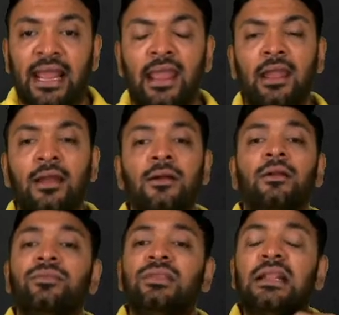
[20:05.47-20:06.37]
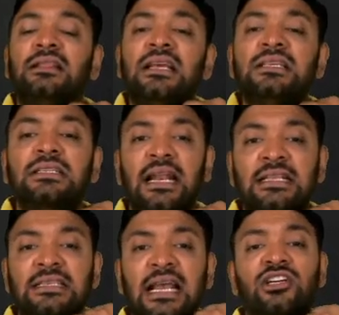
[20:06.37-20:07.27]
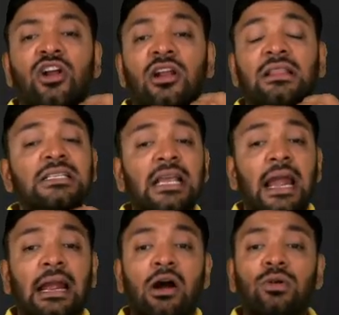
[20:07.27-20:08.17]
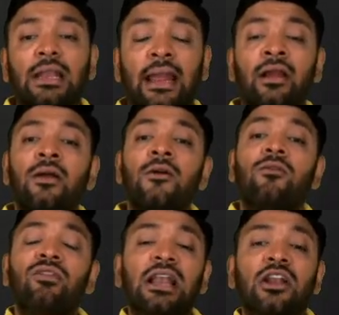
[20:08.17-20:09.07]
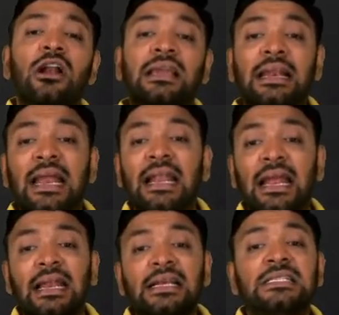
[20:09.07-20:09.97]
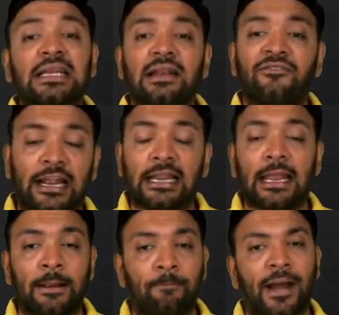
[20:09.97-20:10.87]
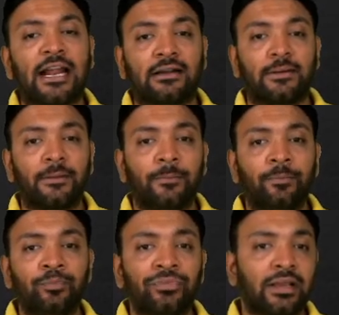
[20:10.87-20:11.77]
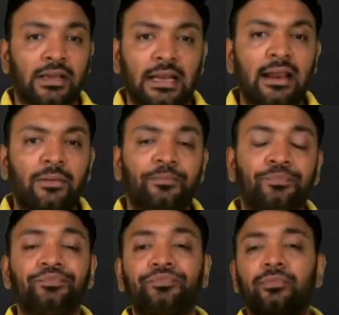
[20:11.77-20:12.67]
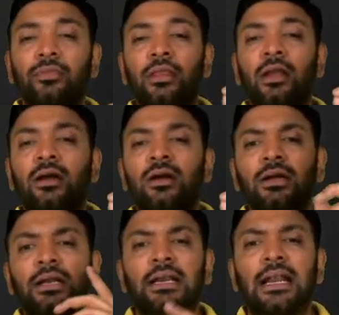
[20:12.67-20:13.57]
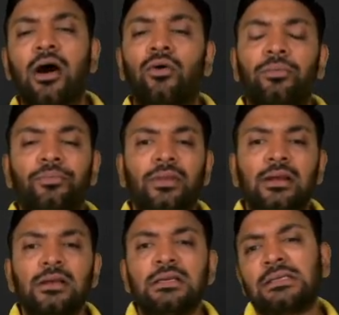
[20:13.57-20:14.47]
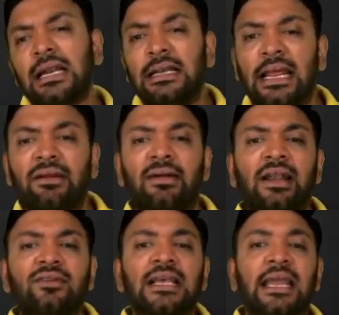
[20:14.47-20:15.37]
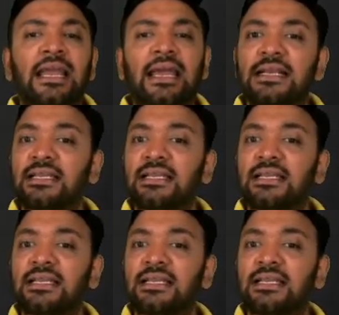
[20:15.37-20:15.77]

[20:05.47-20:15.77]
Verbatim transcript: day, then this transaction or this accounting will not create any significant impact. Clear? Now, sir, derivatives, I agree,